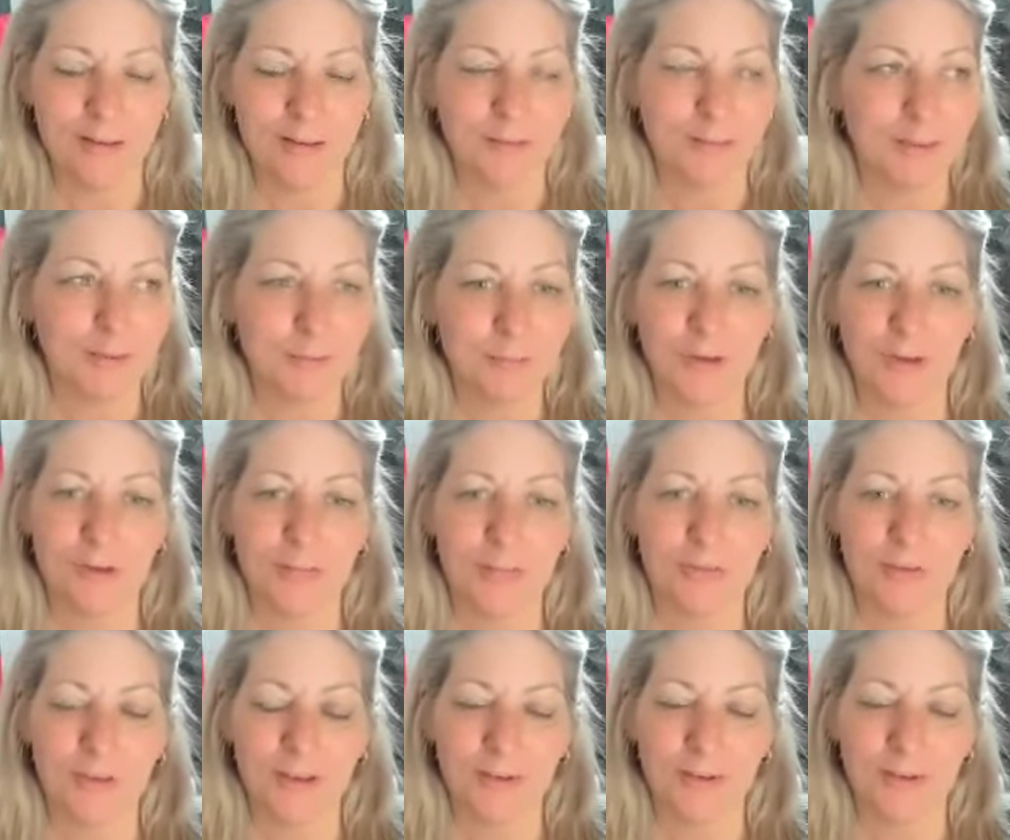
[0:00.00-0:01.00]
Sometimes
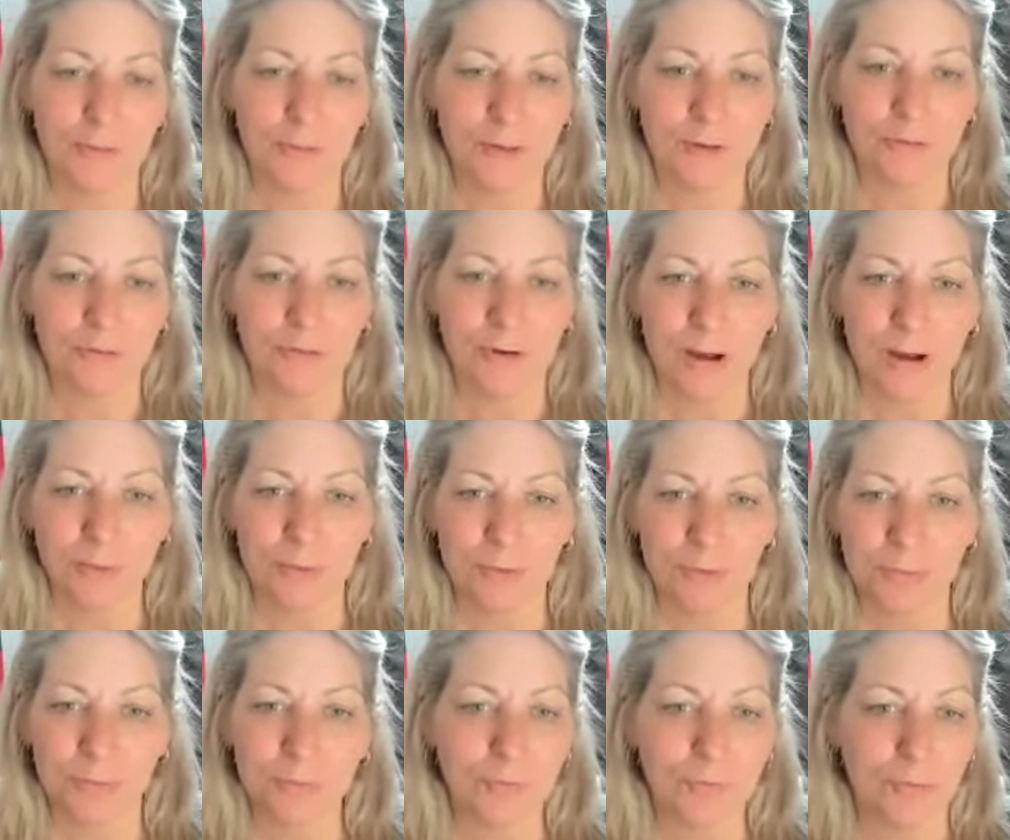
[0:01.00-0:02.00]
take 24
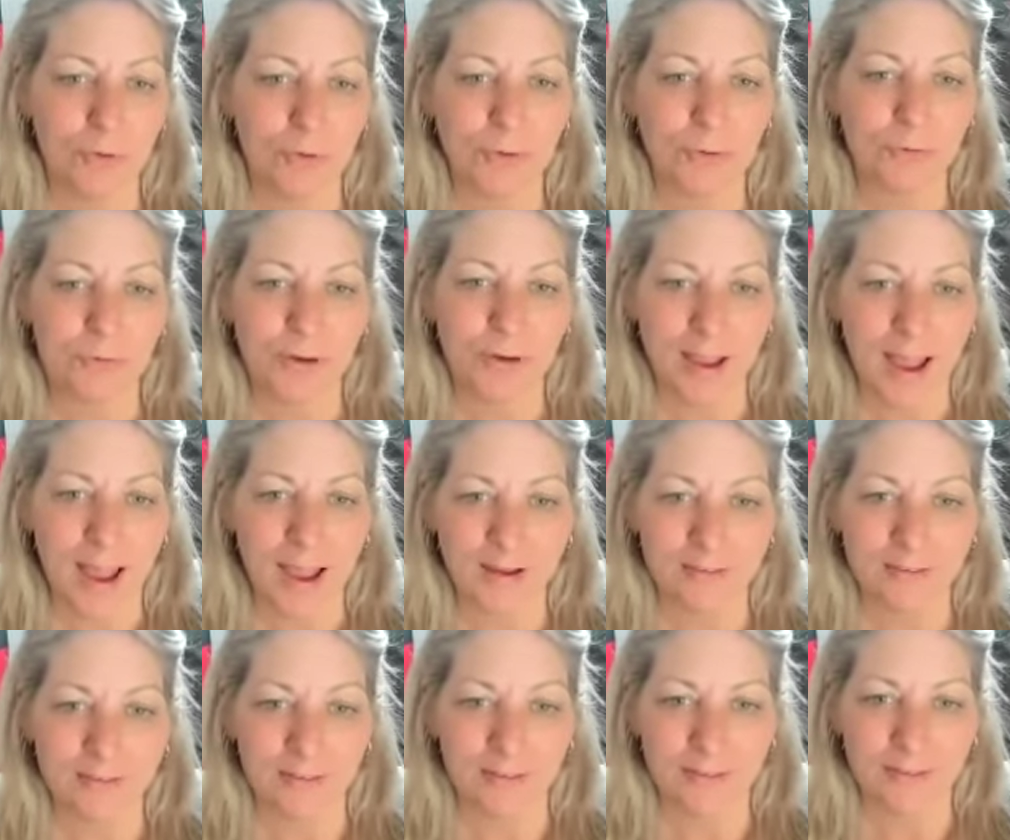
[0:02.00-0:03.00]
hours before you
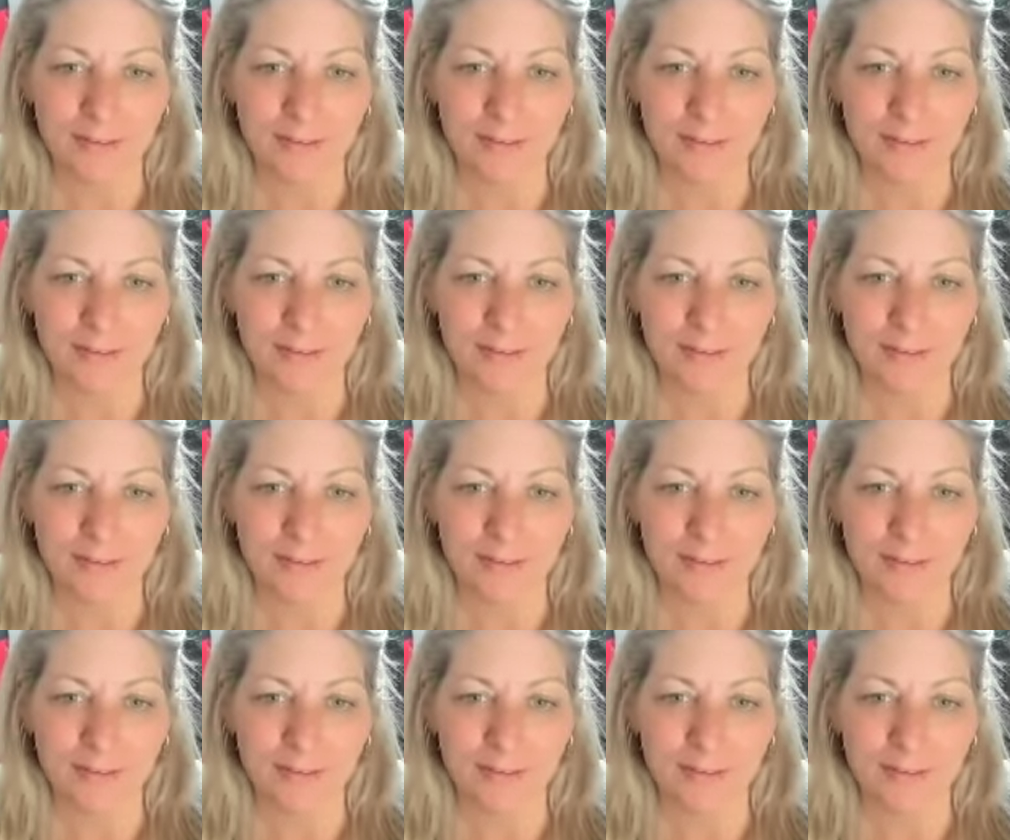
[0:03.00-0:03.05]
react.